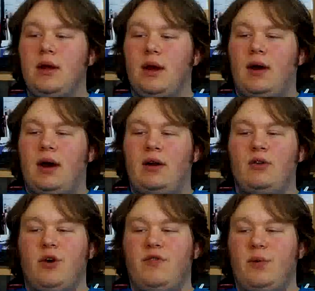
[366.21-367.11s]
I don't
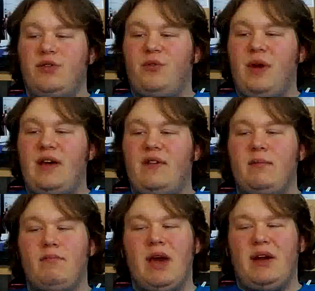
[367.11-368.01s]
know if it was from
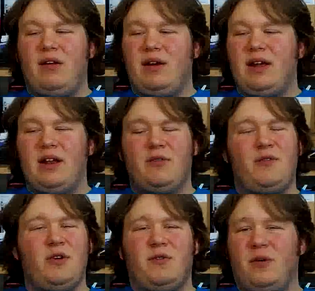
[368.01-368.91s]
having met her and getting a
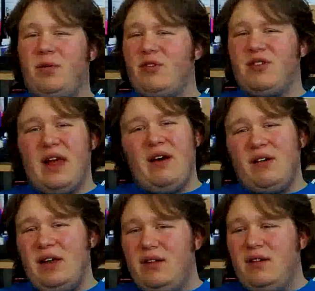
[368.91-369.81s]
feel for her
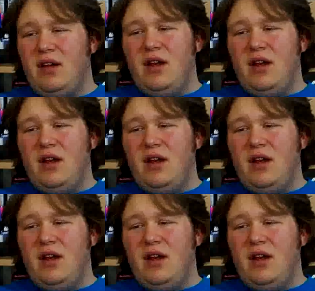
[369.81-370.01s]
personality,